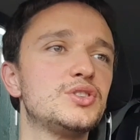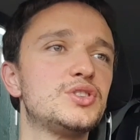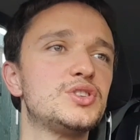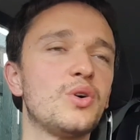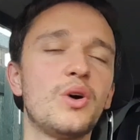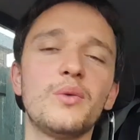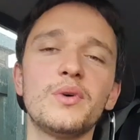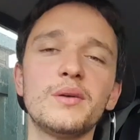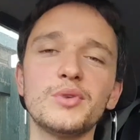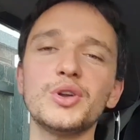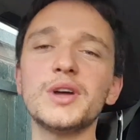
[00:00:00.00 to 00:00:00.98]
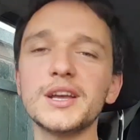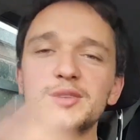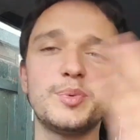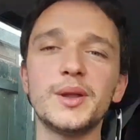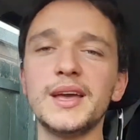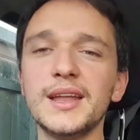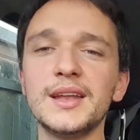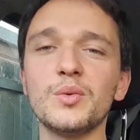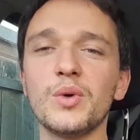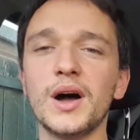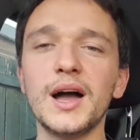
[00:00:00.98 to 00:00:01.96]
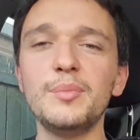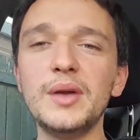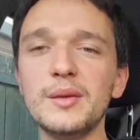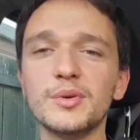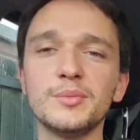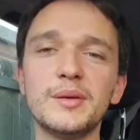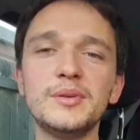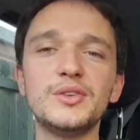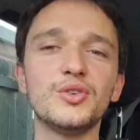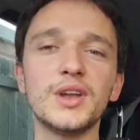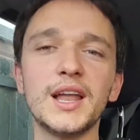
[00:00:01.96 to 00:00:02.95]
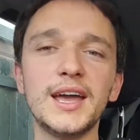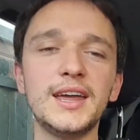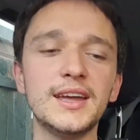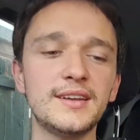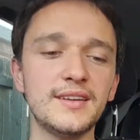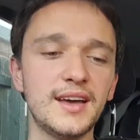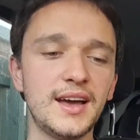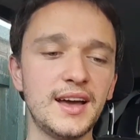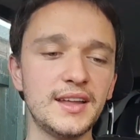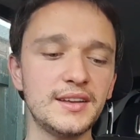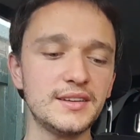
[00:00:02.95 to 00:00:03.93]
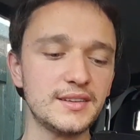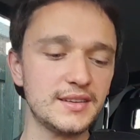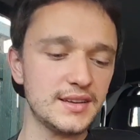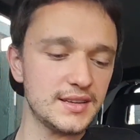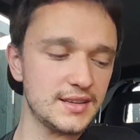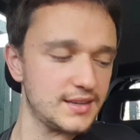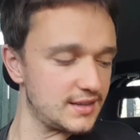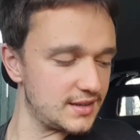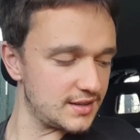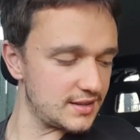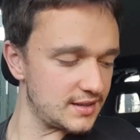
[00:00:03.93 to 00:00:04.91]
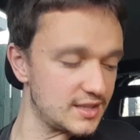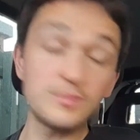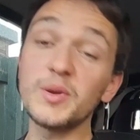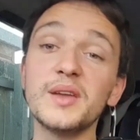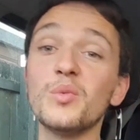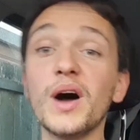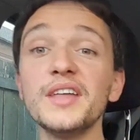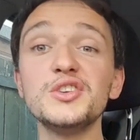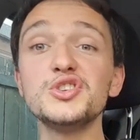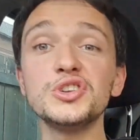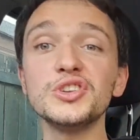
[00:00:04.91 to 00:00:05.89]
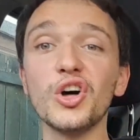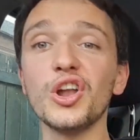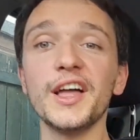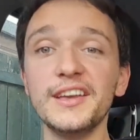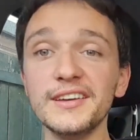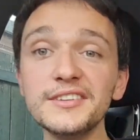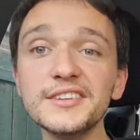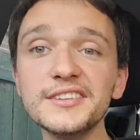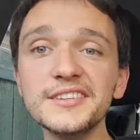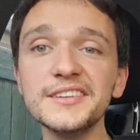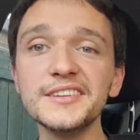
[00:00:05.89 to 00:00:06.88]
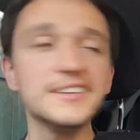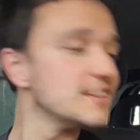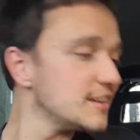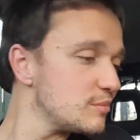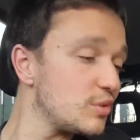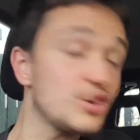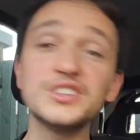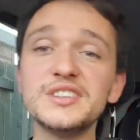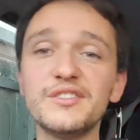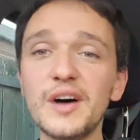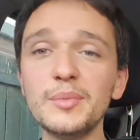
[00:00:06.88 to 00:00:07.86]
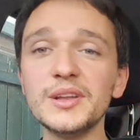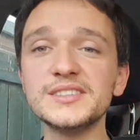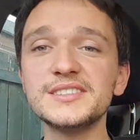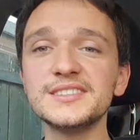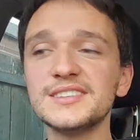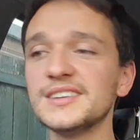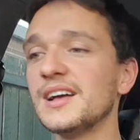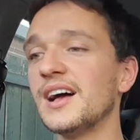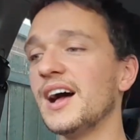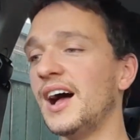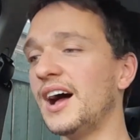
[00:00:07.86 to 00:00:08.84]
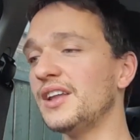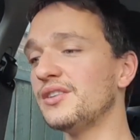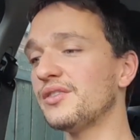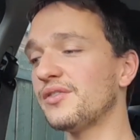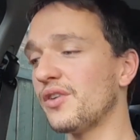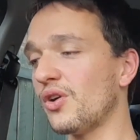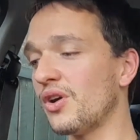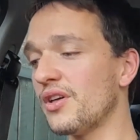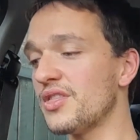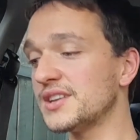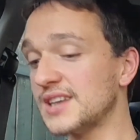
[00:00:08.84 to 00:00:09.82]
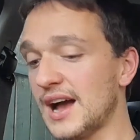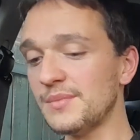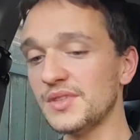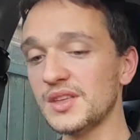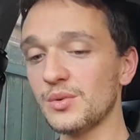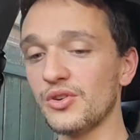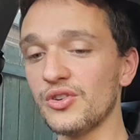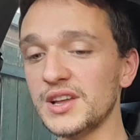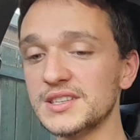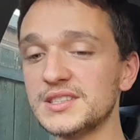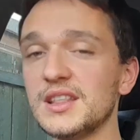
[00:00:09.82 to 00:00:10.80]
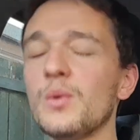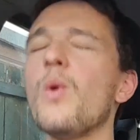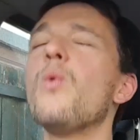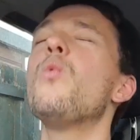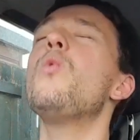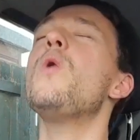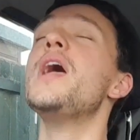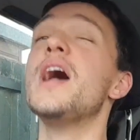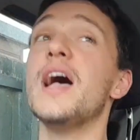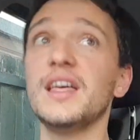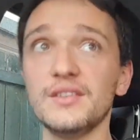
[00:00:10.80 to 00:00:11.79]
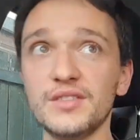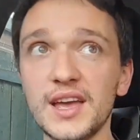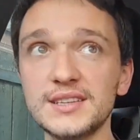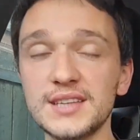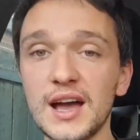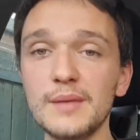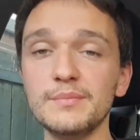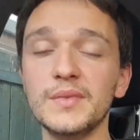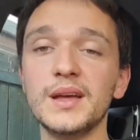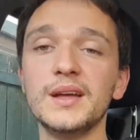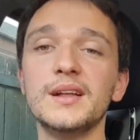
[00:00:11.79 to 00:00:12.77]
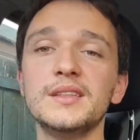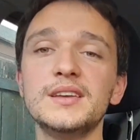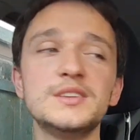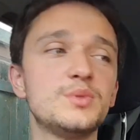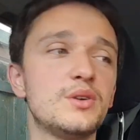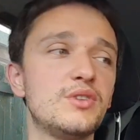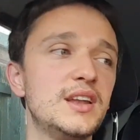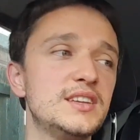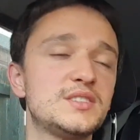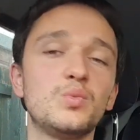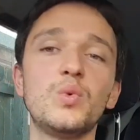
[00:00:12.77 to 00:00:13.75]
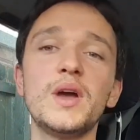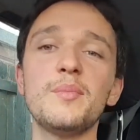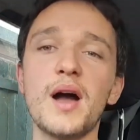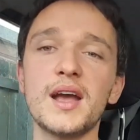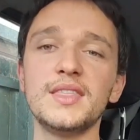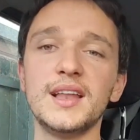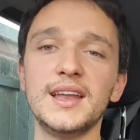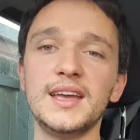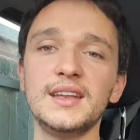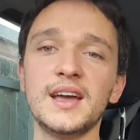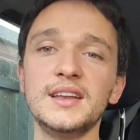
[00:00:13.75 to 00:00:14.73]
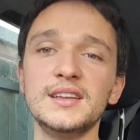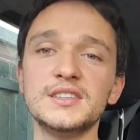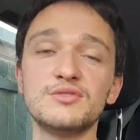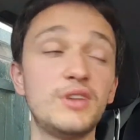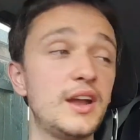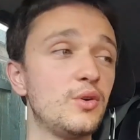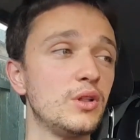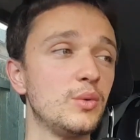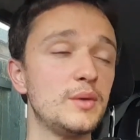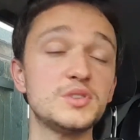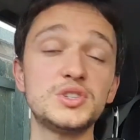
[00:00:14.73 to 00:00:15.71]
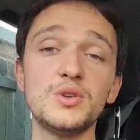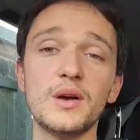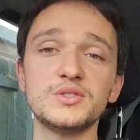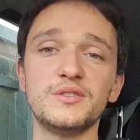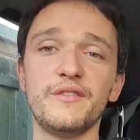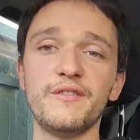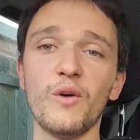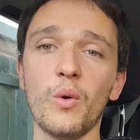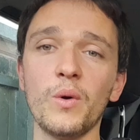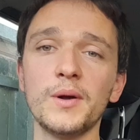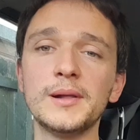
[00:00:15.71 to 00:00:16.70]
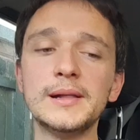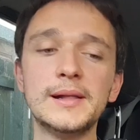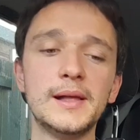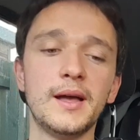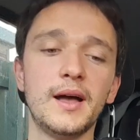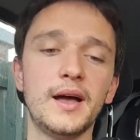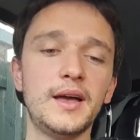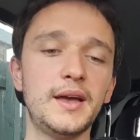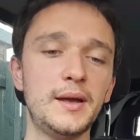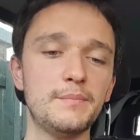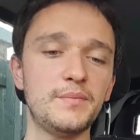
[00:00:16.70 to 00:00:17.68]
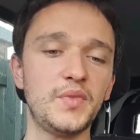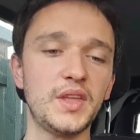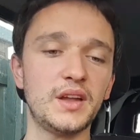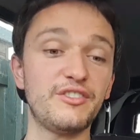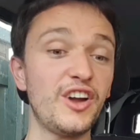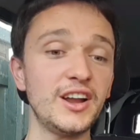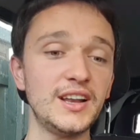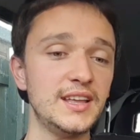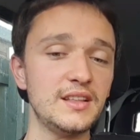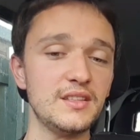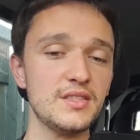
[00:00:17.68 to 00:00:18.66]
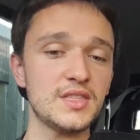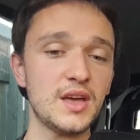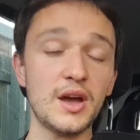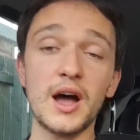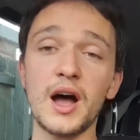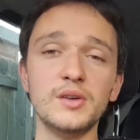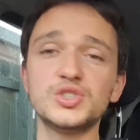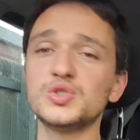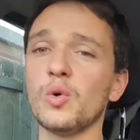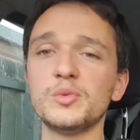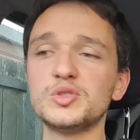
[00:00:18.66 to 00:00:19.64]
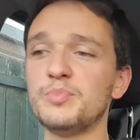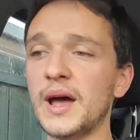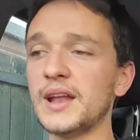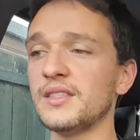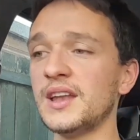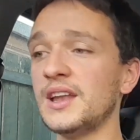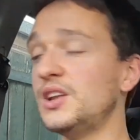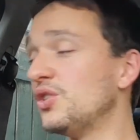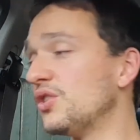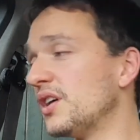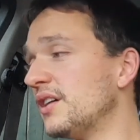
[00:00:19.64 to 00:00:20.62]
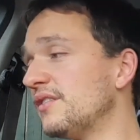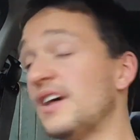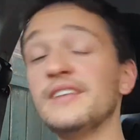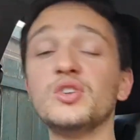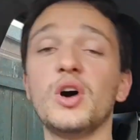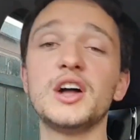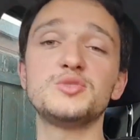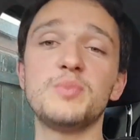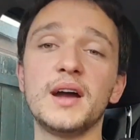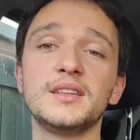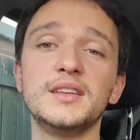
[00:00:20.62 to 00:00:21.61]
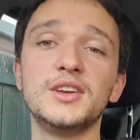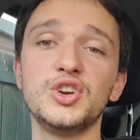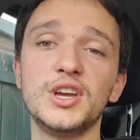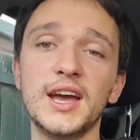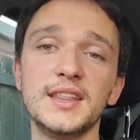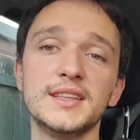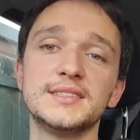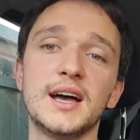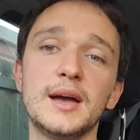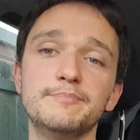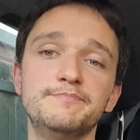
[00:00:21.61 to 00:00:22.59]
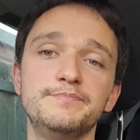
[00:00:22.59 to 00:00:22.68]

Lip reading: So I'm going to explain why people maybe don't like it, and explain why they shouldn't not like it. Because they're fabulous. And for the time that they were released, they were way ahead of their time. These were released way back in the late 90s and ran all the way up to 2004. And frankly, they are so much better than any other 5-door hatchback that you could get at the time.